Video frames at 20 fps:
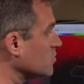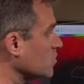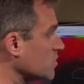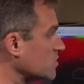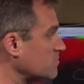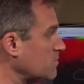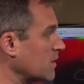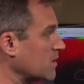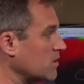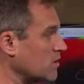winds
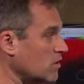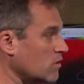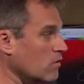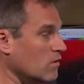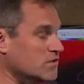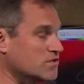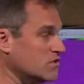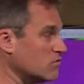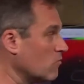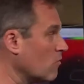are expected
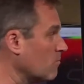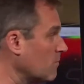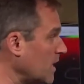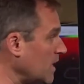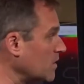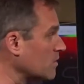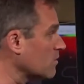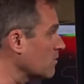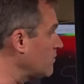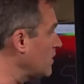across the
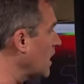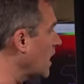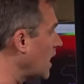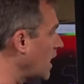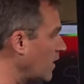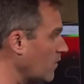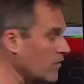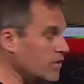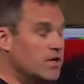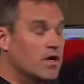remainder of the
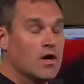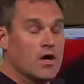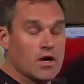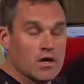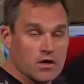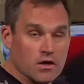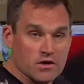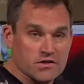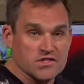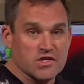island,
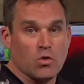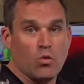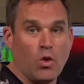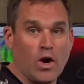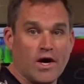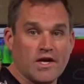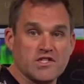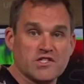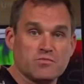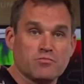
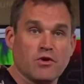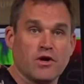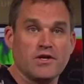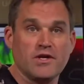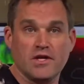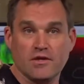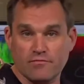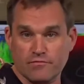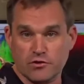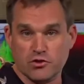causing
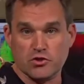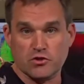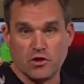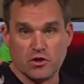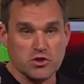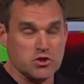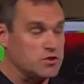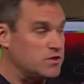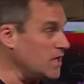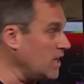widespread
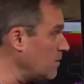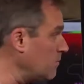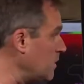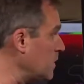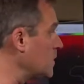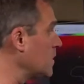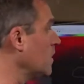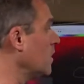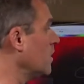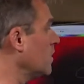infrastructure
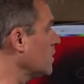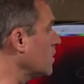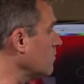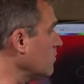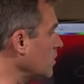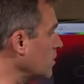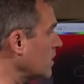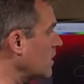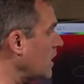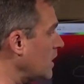damage,
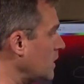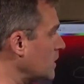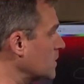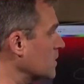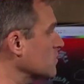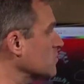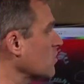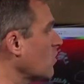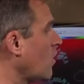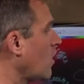
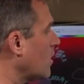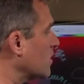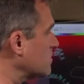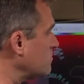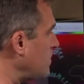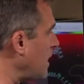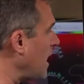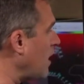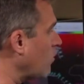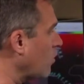communications
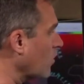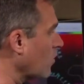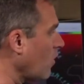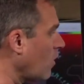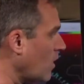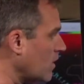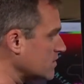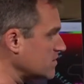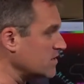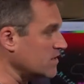loss,
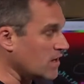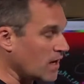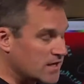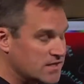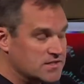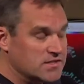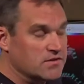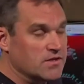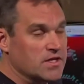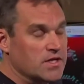power loss in
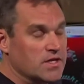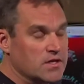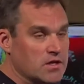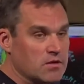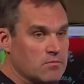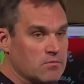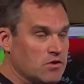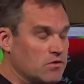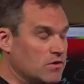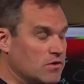
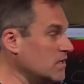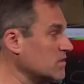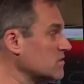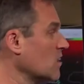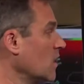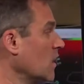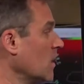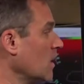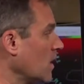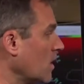isolated
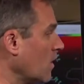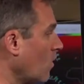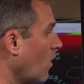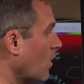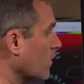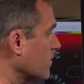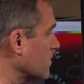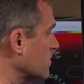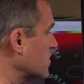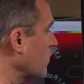communities, and
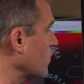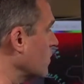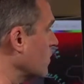along the